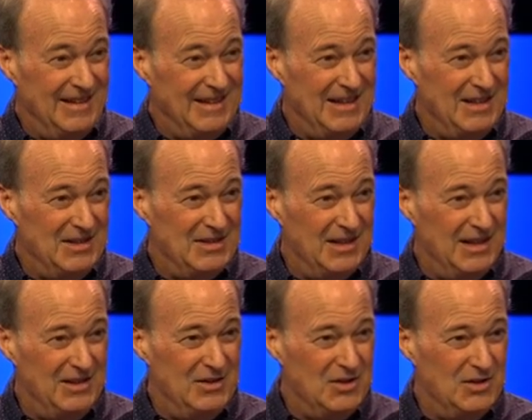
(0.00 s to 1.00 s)
Like, it is
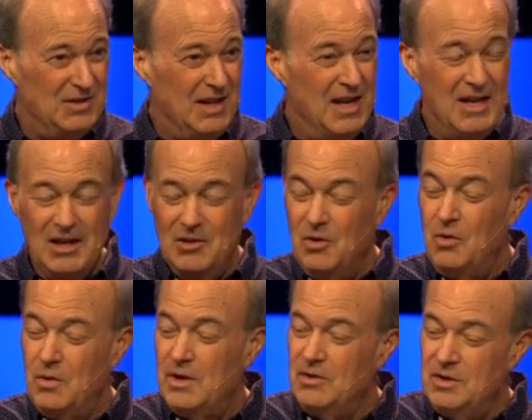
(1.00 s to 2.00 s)
just, you
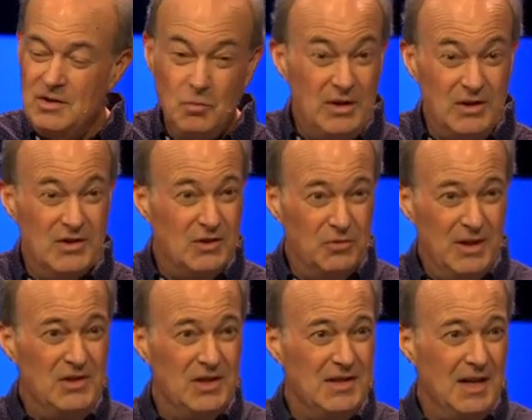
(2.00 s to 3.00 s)
know, you just, when the
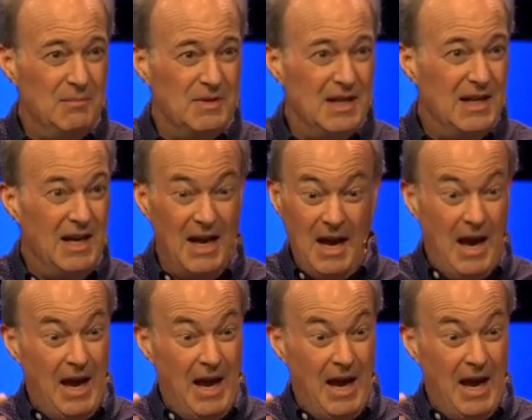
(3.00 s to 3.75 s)
syringe is empty,